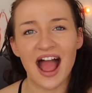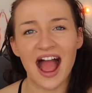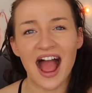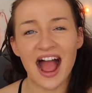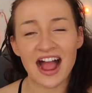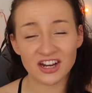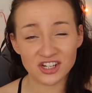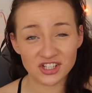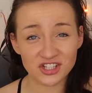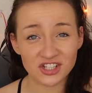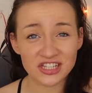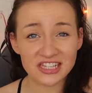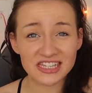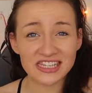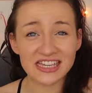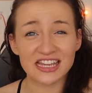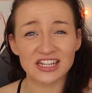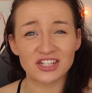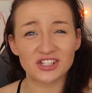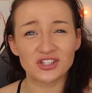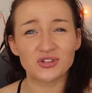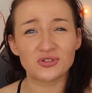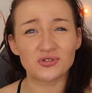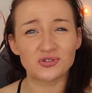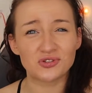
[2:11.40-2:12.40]
actually
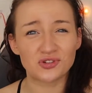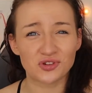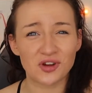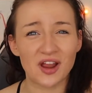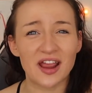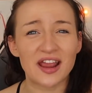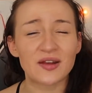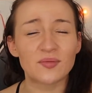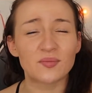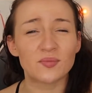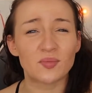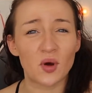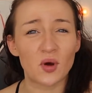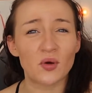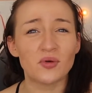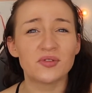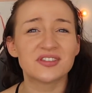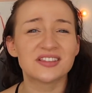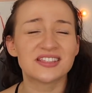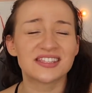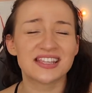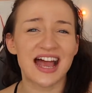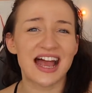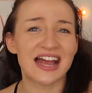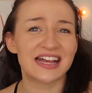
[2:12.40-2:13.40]
get to train
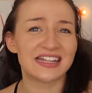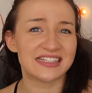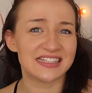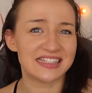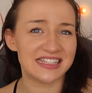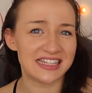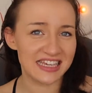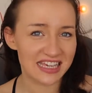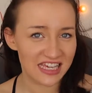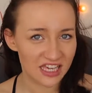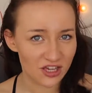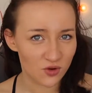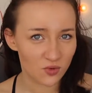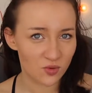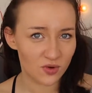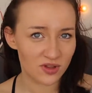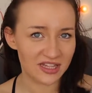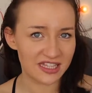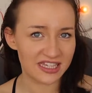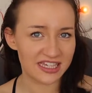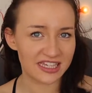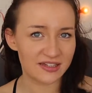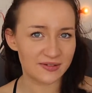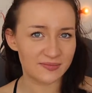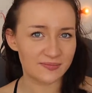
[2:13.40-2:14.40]
both sides
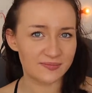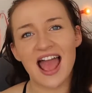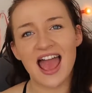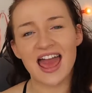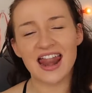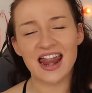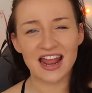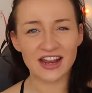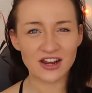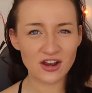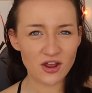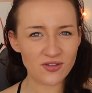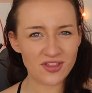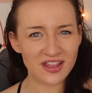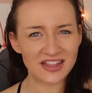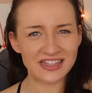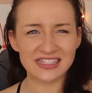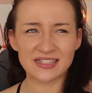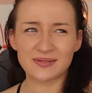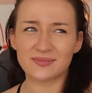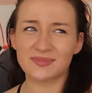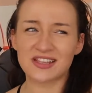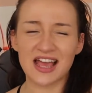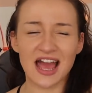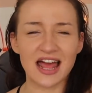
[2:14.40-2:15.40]
equally. And I know that
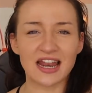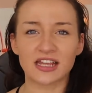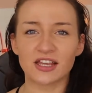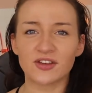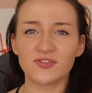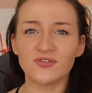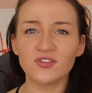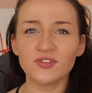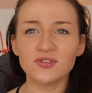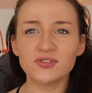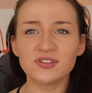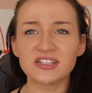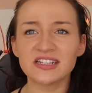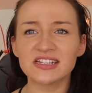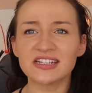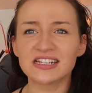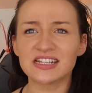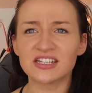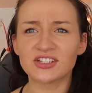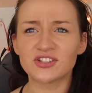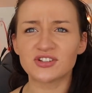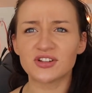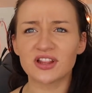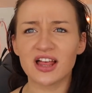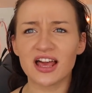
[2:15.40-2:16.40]
seems kind of confusing
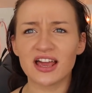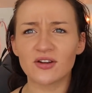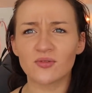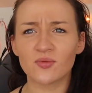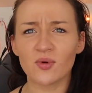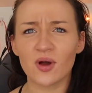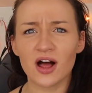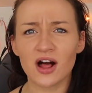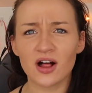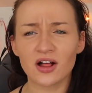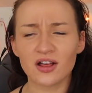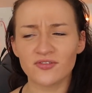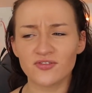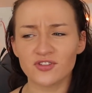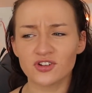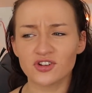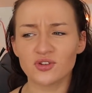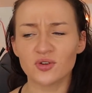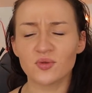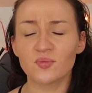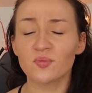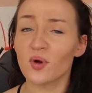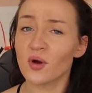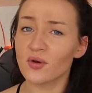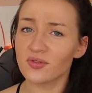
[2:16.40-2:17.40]
because you're like, well, if you're
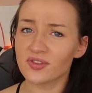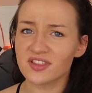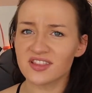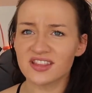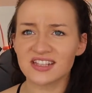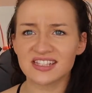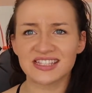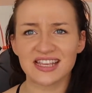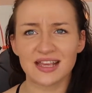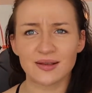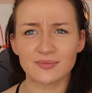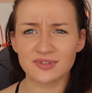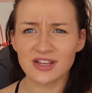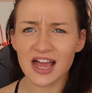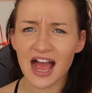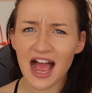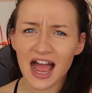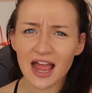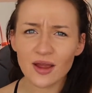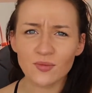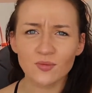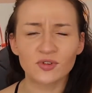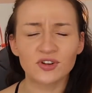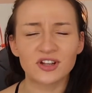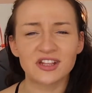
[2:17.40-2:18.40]
doing both at the same
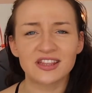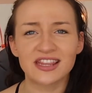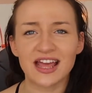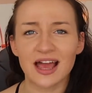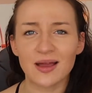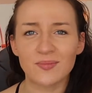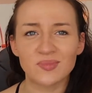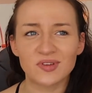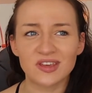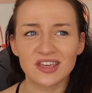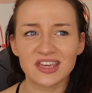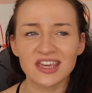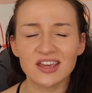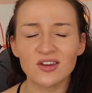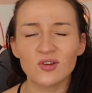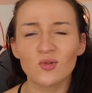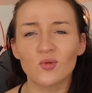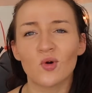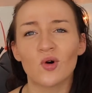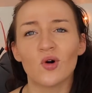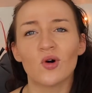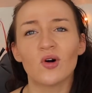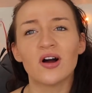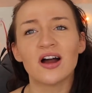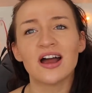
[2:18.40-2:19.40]
time, wouldn't that be
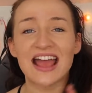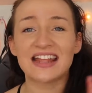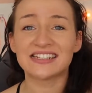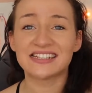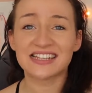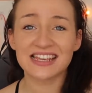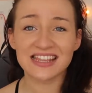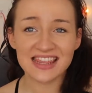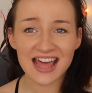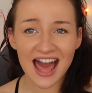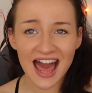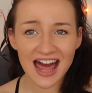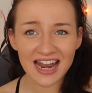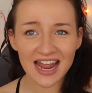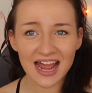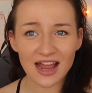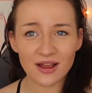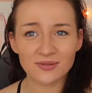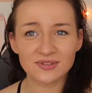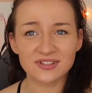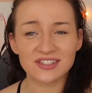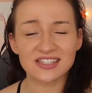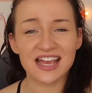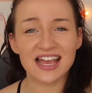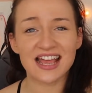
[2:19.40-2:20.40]
equal? And to that, I
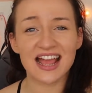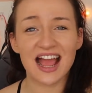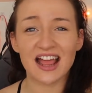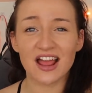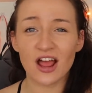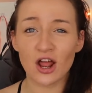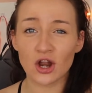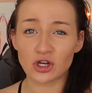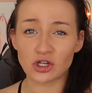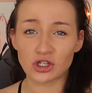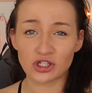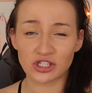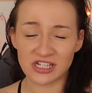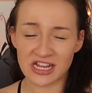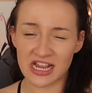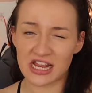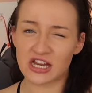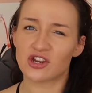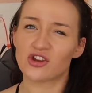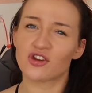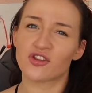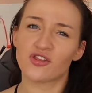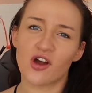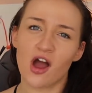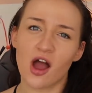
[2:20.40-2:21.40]
would say I
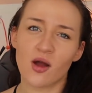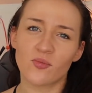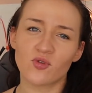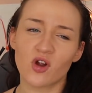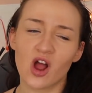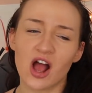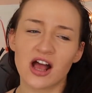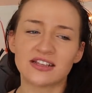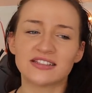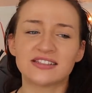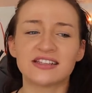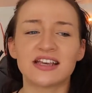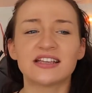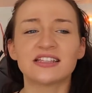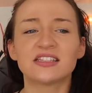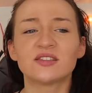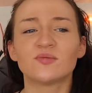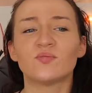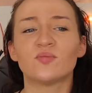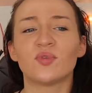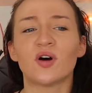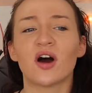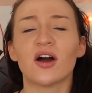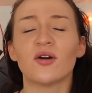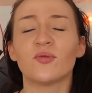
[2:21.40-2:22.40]
understand your thought process,
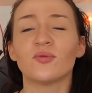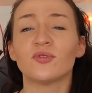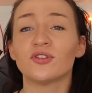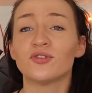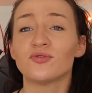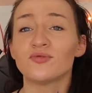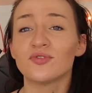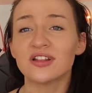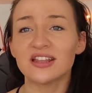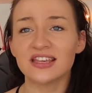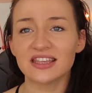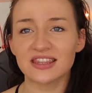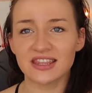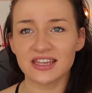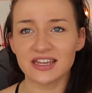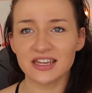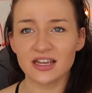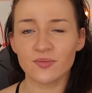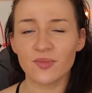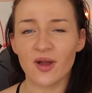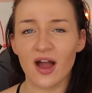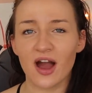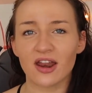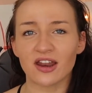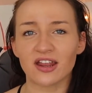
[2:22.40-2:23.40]
but when you really
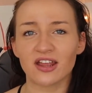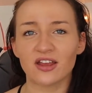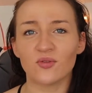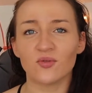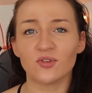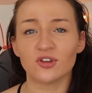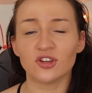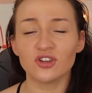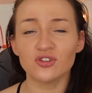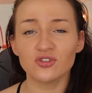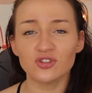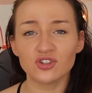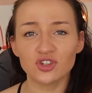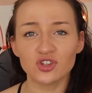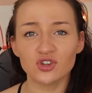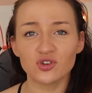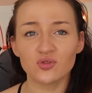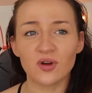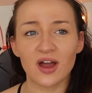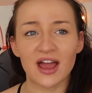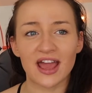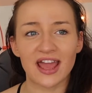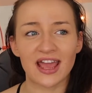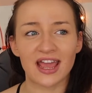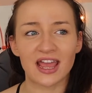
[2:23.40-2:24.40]
think about it, when you
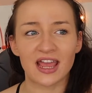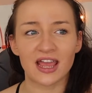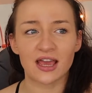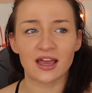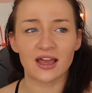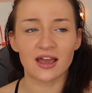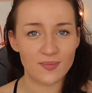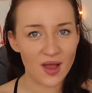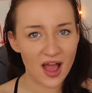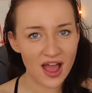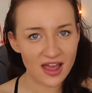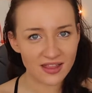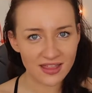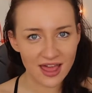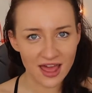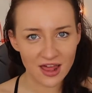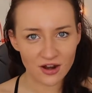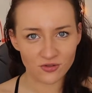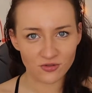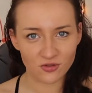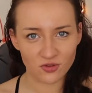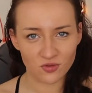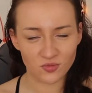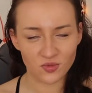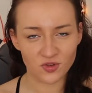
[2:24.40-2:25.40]
do a
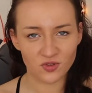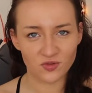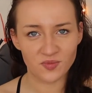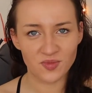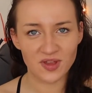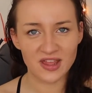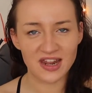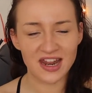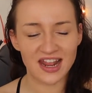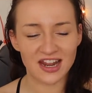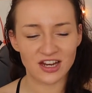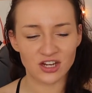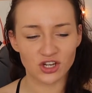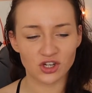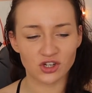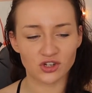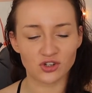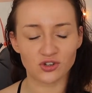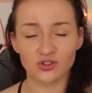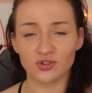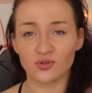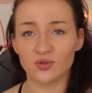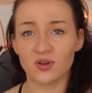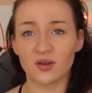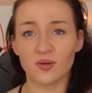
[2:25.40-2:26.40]
bilateral movement and you're
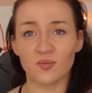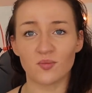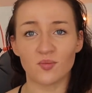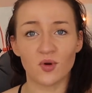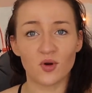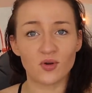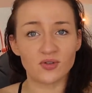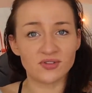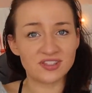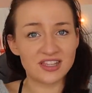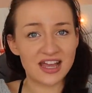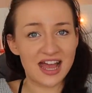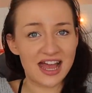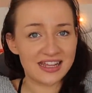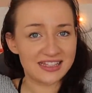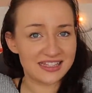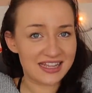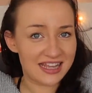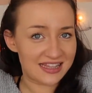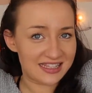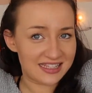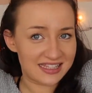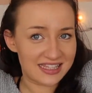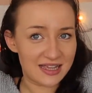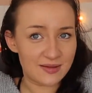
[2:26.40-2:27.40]
doing both sides
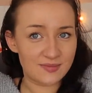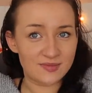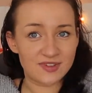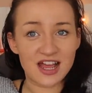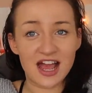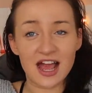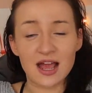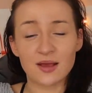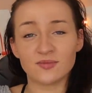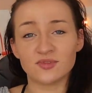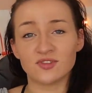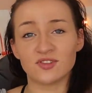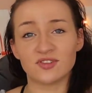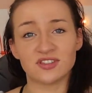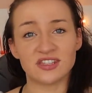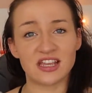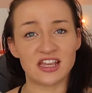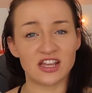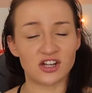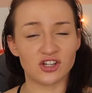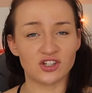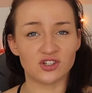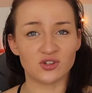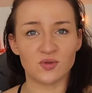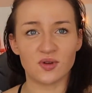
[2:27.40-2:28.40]
at the same time, so say
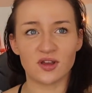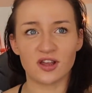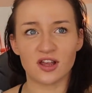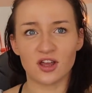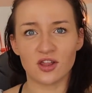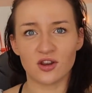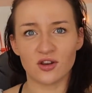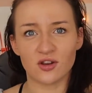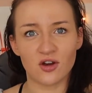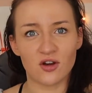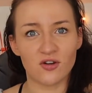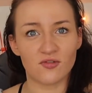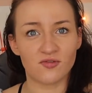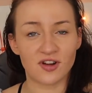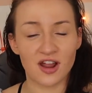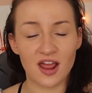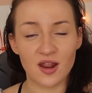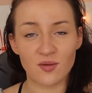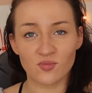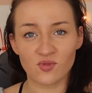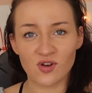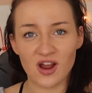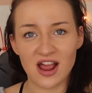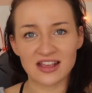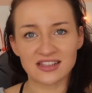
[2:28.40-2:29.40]
you're doing an
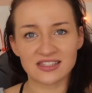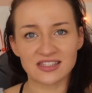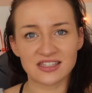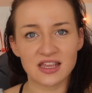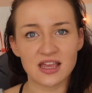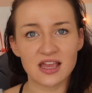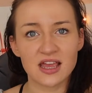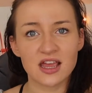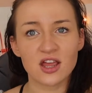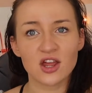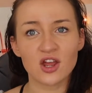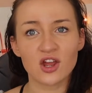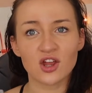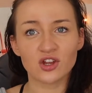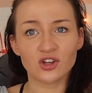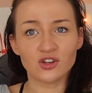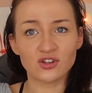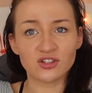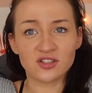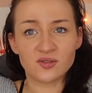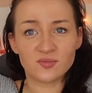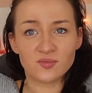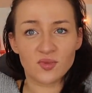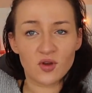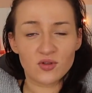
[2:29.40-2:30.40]
overhead press,
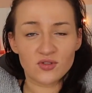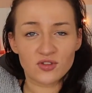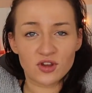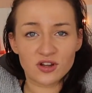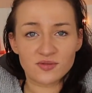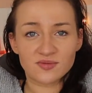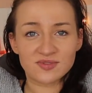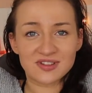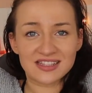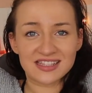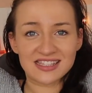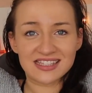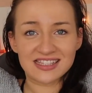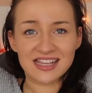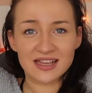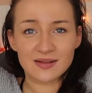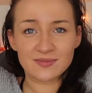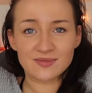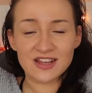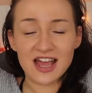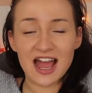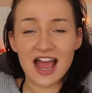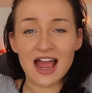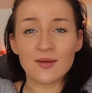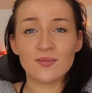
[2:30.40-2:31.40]
using both arms at the
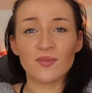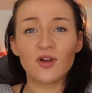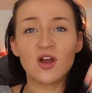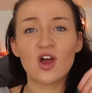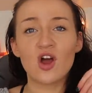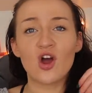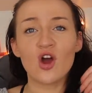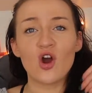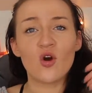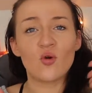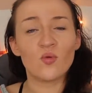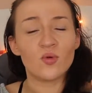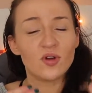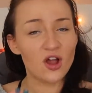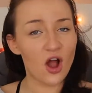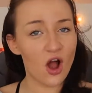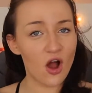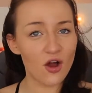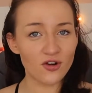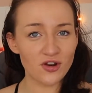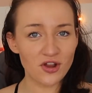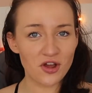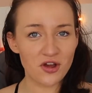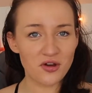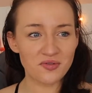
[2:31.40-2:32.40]
same time, we
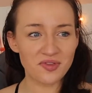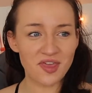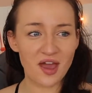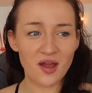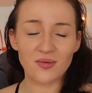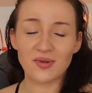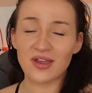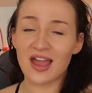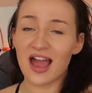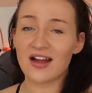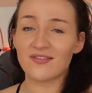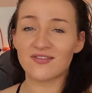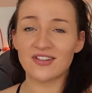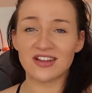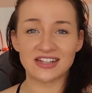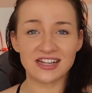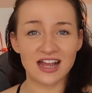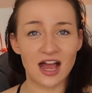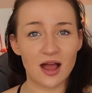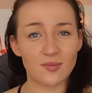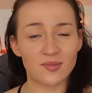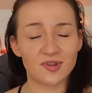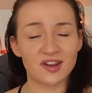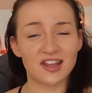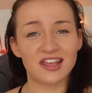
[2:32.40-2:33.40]
all know that we have a
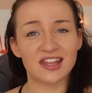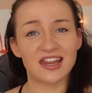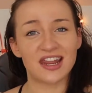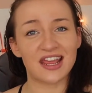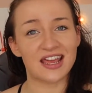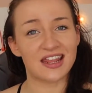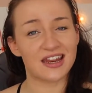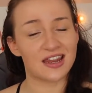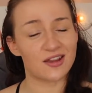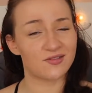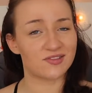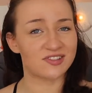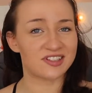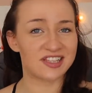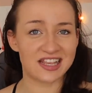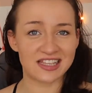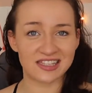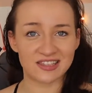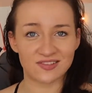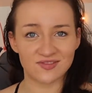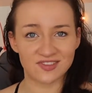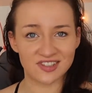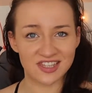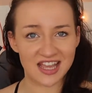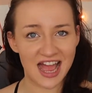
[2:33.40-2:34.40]
dominant and a
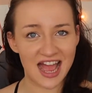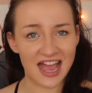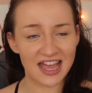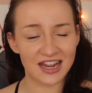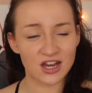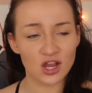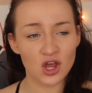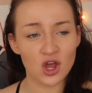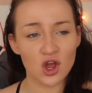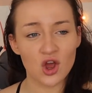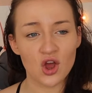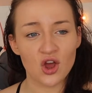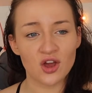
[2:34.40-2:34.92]
recessive side.